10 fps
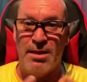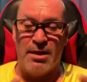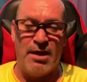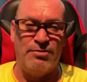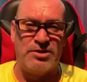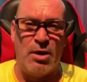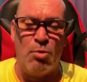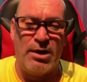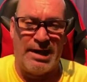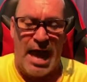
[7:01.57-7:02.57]
if
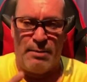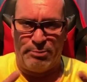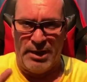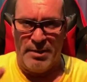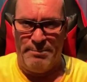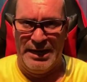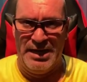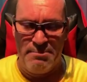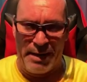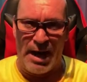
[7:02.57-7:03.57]
someone can't play a
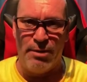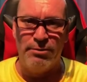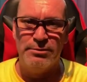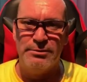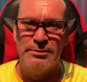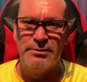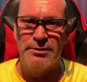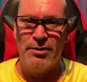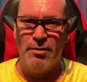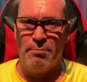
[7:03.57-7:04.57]
berimbau,
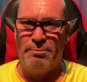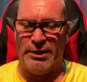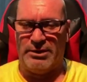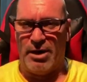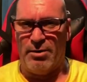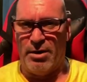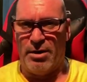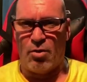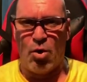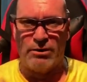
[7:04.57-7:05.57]
but they're a
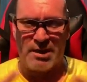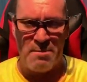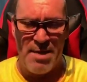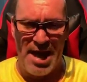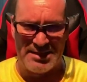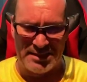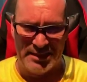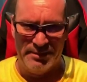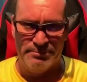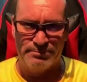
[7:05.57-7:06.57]

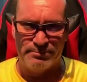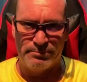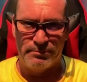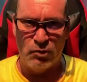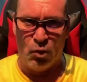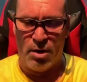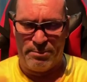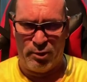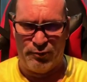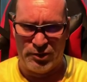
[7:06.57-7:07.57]
contramestre or a
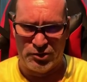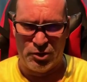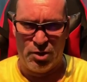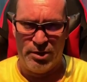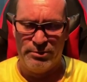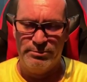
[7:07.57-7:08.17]
professor,